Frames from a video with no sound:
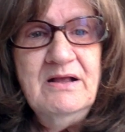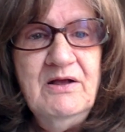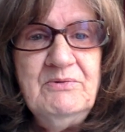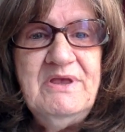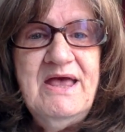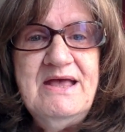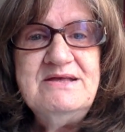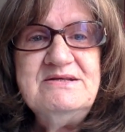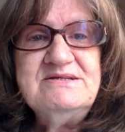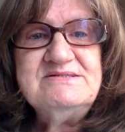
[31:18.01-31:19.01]
Okay,
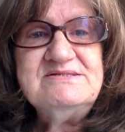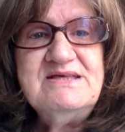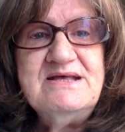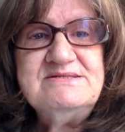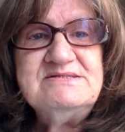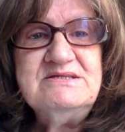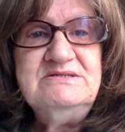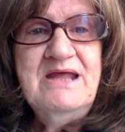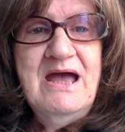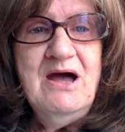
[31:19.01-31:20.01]
it says,
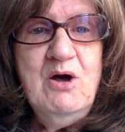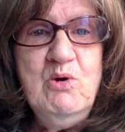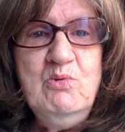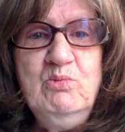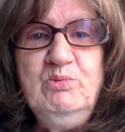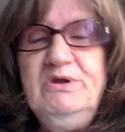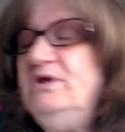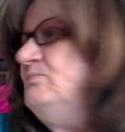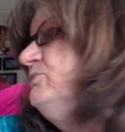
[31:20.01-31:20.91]
Now we